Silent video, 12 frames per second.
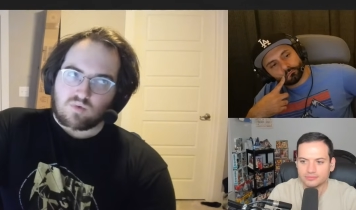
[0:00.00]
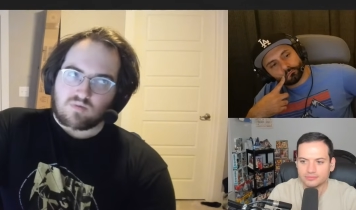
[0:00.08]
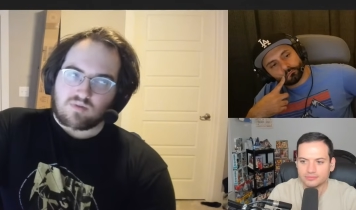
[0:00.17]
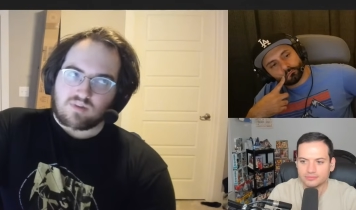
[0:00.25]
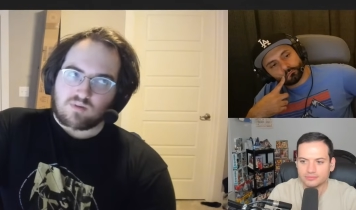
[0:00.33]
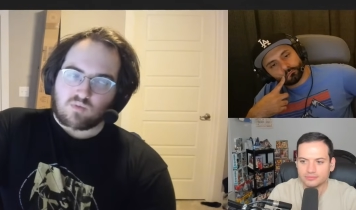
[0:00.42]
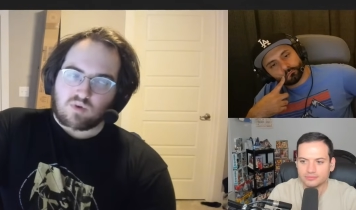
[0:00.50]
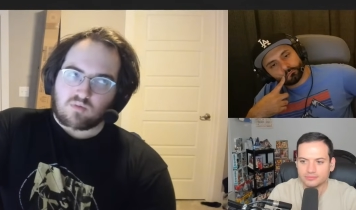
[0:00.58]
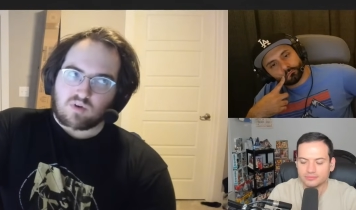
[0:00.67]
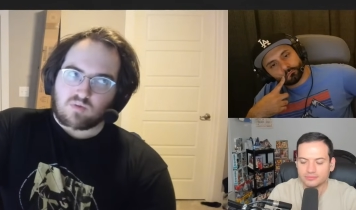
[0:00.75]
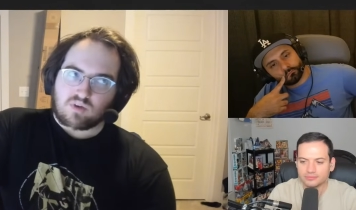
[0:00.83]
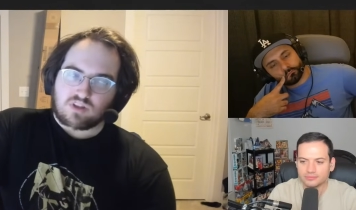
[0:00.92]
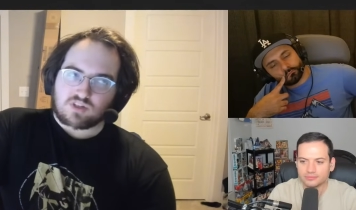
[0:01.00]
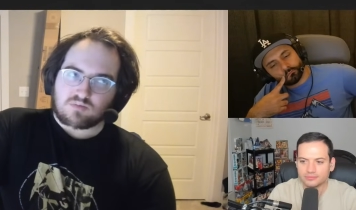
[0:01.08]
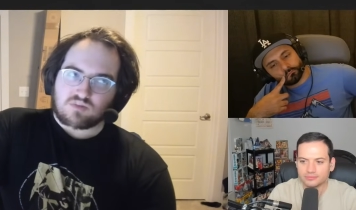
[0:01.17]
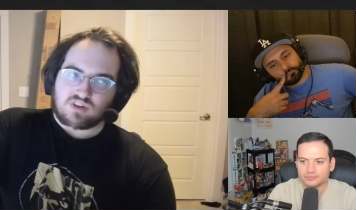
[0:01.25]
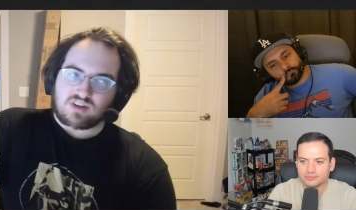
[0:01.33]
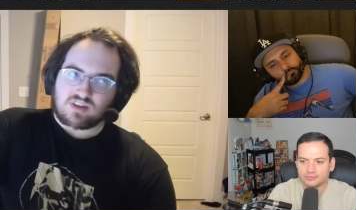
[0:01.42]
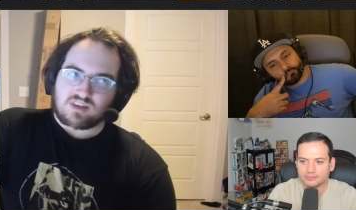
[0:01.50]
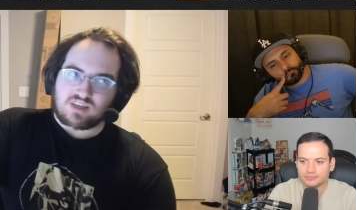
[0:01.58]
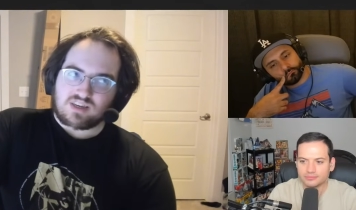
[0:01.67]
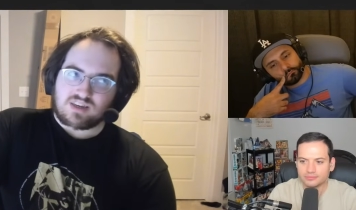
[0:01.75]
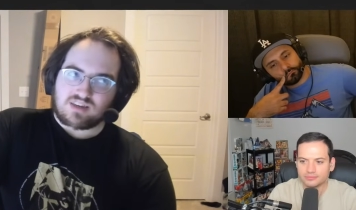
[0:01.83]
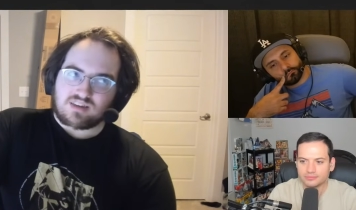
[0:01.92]
Speaker 1: when when we went to bleed on
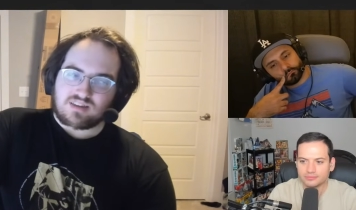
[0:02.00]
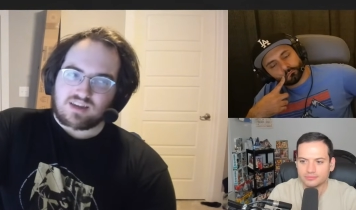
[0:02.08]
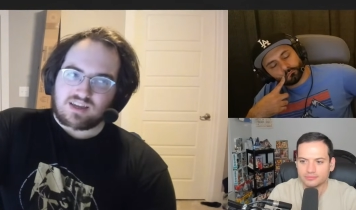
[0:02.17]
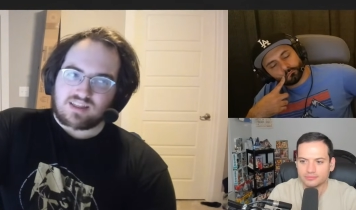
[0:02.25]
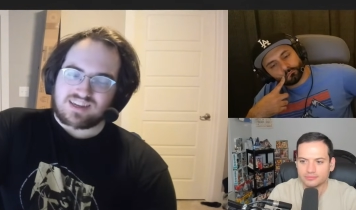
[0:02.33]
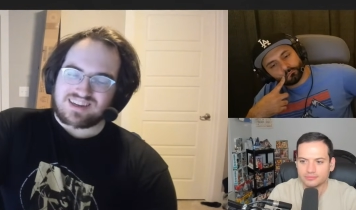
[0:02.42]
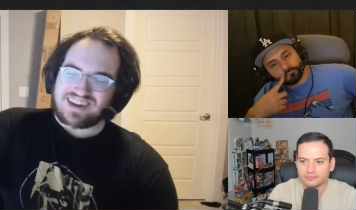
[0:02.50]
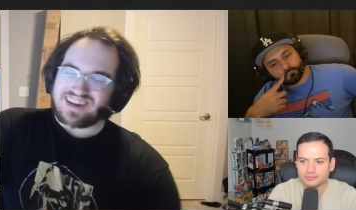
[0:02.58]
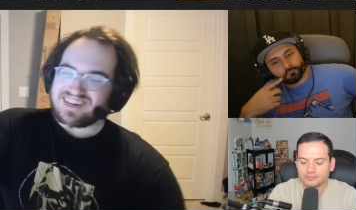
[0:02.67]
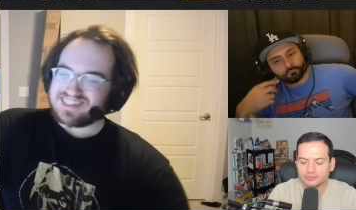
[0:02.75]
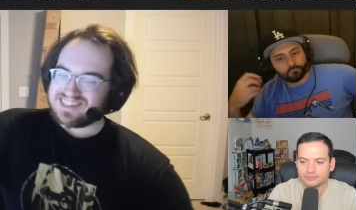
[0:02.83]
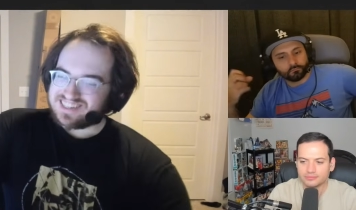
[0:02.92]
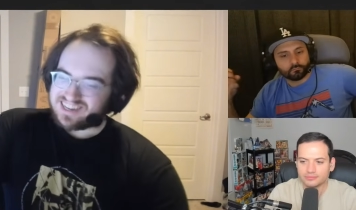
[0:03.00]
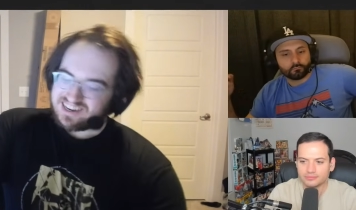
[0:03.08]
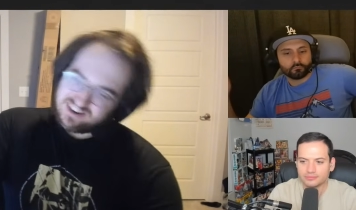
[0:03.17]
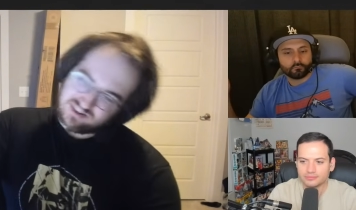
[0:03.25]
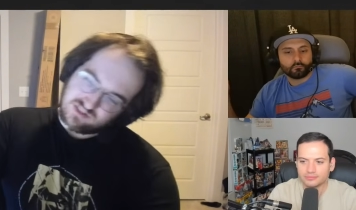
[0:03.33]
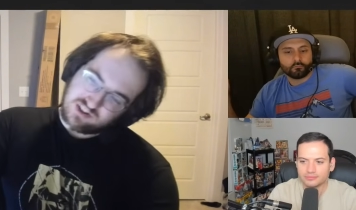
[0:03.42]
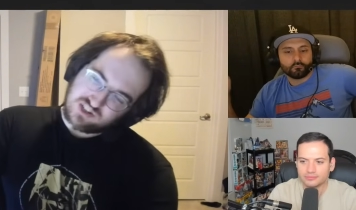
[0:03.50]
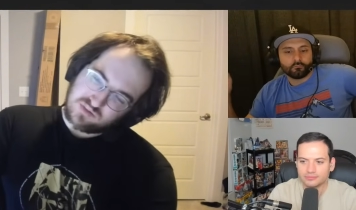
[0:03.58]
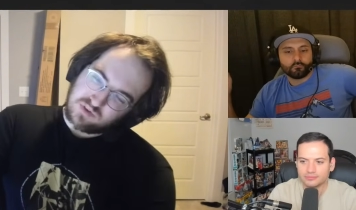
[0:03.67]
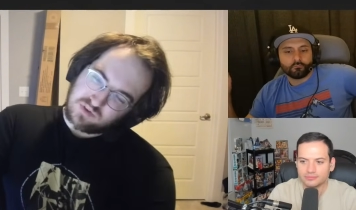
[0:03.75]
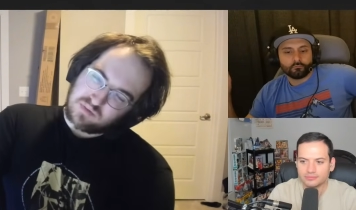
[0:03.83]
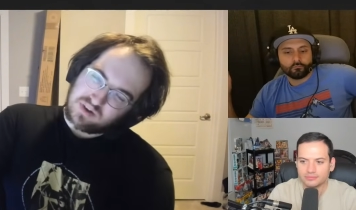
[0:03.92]
the I uh, like I guess the second
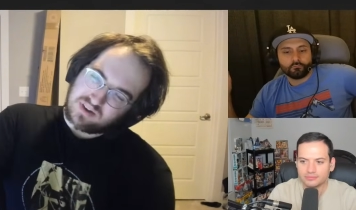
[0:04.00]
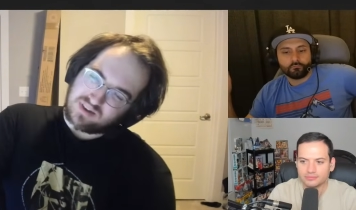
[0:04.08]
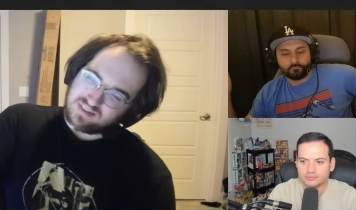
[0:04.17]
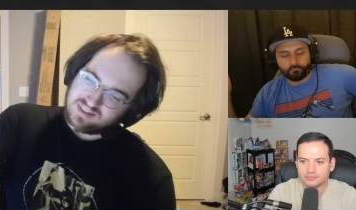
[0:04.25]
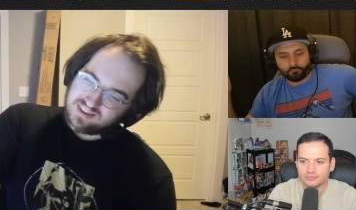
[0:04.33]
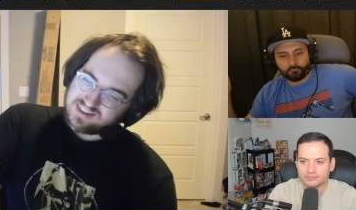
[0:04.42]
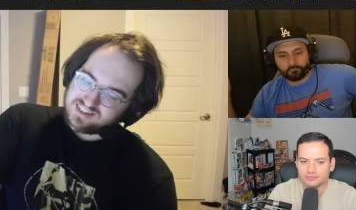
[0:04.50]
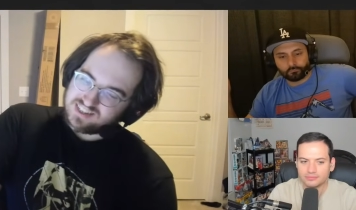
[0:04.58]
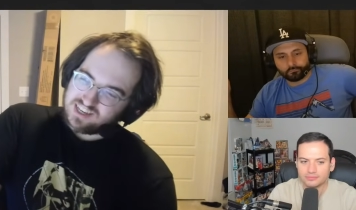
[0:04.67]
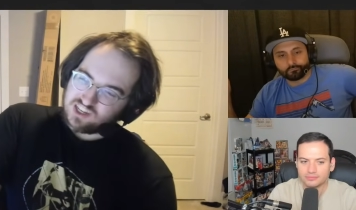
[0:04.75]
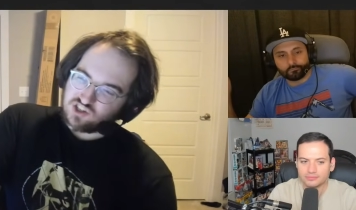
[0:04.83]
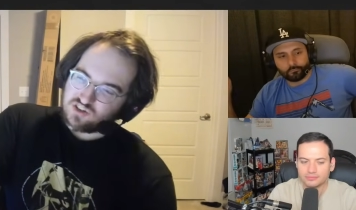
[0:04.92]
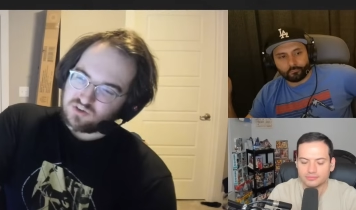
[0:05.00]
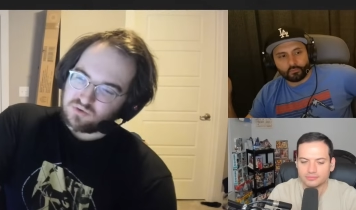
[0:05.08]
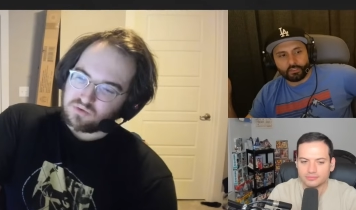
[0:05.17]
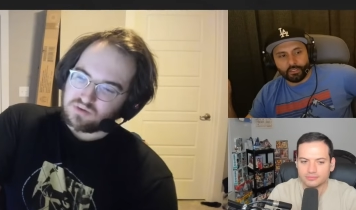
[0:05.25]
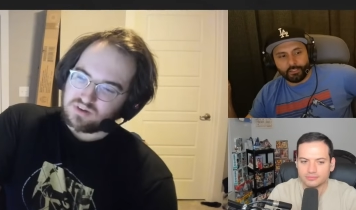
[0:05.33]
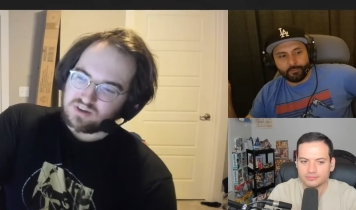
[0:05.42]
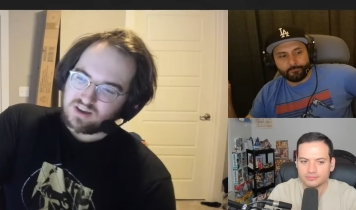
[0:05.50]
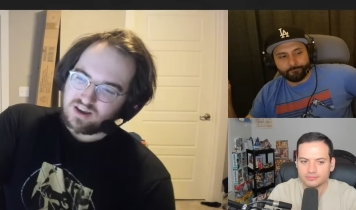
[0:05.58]
iteration when we the stage two, yeah.